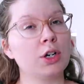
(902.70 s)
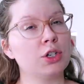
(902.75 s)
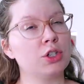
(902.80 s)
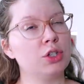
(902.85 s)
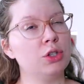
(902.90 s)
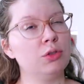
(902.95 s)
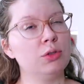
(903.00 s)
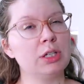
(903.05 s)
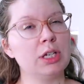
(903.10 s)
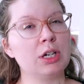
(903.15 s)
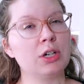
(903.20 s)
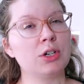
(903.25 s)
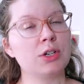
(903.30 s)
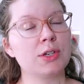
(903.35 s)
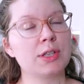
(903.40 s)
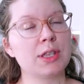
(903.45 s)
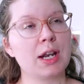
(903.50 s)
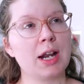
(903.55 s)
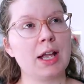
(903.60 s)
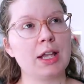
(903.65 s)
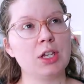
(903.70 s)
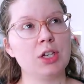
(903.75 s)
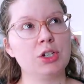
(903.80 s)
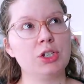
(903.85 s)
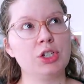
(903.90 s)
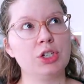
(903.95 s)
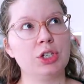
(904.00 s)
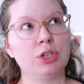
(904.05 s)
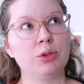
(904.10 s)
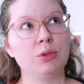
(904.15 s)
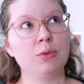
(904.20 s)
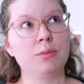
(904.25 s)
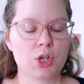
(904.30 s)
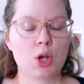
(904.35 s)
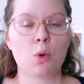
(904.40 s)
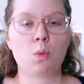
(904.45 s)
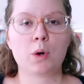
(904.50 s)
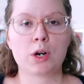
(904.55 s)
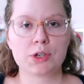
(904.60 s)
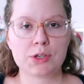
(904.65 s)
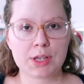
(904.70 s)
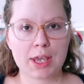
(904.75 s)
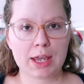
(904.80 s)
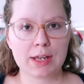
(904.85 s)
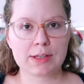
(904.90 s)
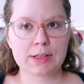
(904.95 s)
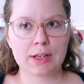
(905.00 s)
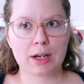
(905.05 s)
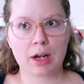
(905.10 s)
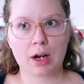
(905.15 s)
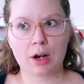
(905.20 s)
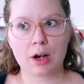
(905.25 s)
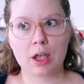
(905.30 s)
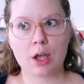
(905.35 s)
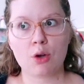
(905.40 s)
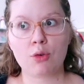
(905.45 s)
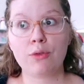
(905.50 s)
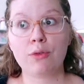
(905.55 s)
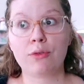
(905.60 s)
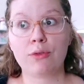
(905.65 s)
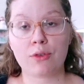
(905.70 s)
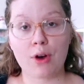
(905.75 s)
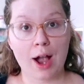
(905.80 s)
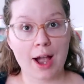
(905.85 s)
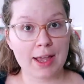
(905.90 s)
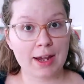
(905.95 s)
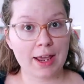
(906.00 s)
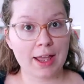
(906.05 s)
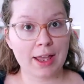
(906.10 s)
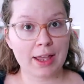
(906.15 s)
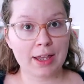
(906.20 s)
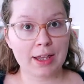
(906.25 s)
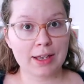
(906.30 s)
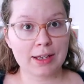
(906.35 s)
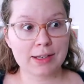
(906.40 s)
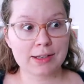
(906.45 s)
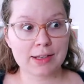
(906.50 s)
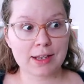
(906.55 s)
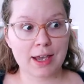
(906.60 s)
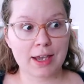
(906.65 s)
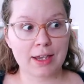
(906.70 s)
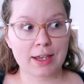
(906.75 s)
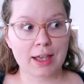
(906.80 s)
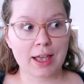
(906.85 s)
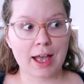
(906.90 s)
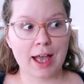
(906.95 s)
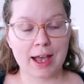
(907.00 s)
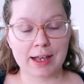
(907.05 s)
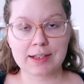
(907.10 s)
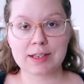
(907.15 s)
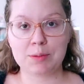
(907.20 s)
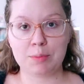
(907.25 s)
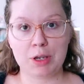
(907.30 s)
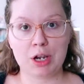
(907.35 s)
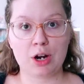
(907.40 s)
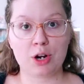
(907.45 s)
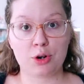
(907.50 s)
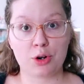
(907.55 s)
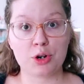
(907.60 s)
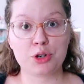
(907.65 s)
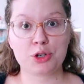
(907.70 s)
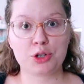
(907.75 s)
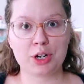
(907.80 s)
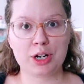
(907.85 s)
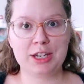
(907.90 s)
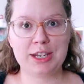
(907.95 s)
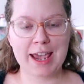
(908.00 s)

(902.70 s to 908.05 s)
or two dinners that I could do. So worst case scenario, Friday is like, has to be our grocery